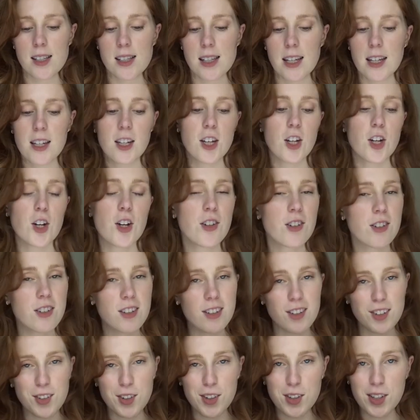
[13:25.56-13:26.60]
that, you know,
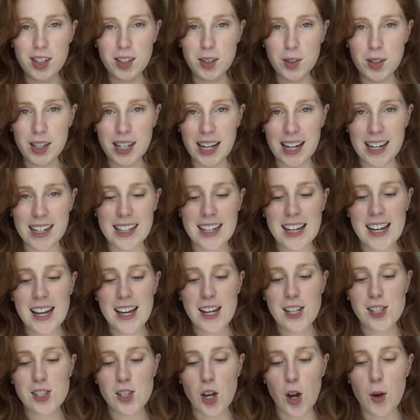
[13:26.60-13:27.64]
you, you little need.
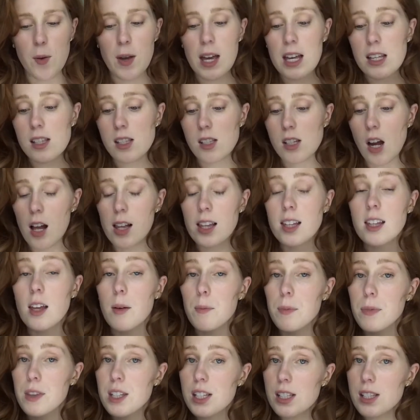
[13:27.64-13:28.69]
So styling
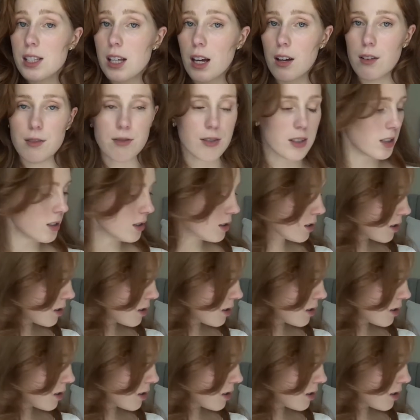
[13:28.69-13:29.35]
up this outfit,